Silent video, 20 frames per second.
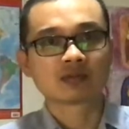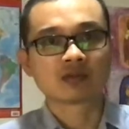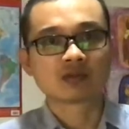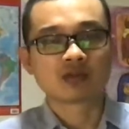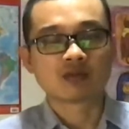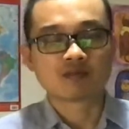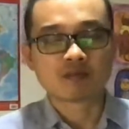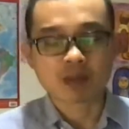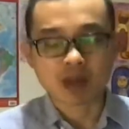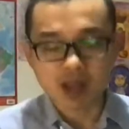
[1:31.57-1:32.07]

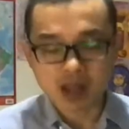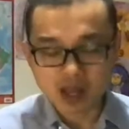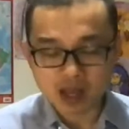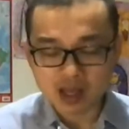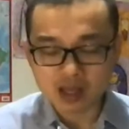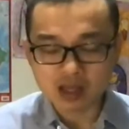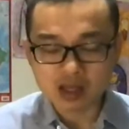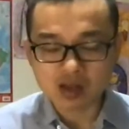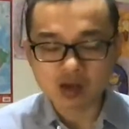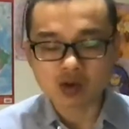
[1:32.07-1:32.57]

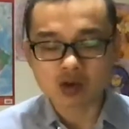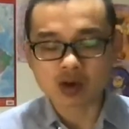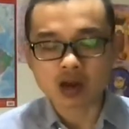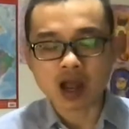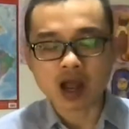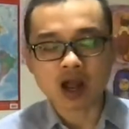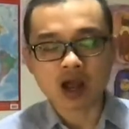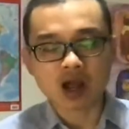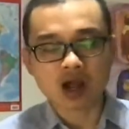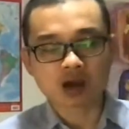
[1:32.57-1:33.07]
depending on
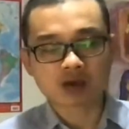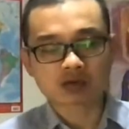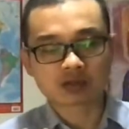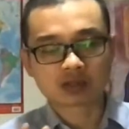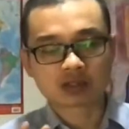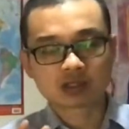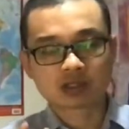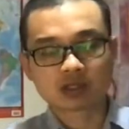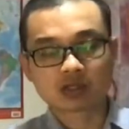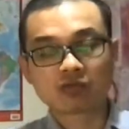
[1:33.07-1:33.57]
how
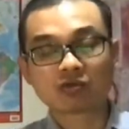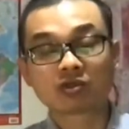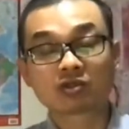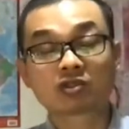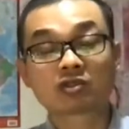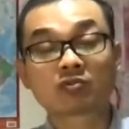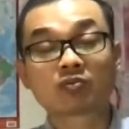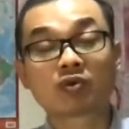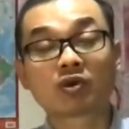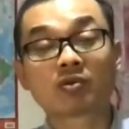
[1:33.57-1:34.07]
serious
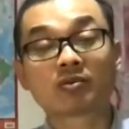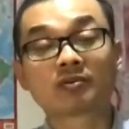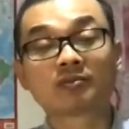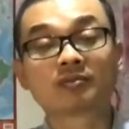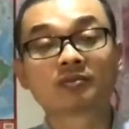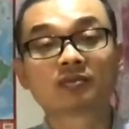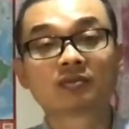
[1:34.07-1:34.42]
the problem.